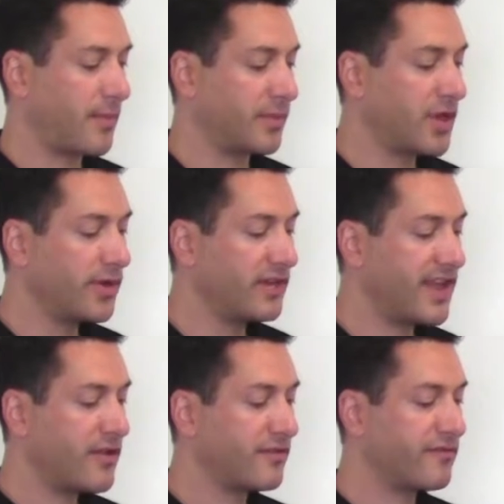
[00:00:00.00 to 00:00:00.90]
Going
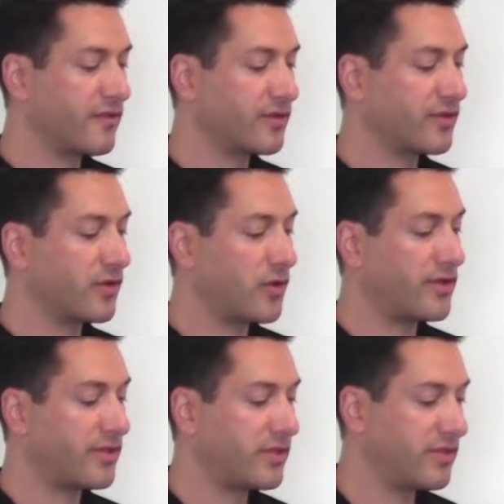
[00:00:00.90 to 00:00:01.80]
down further
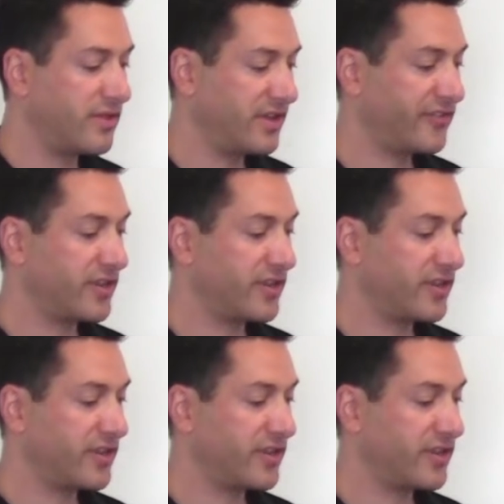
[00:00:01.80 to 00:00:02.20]
on this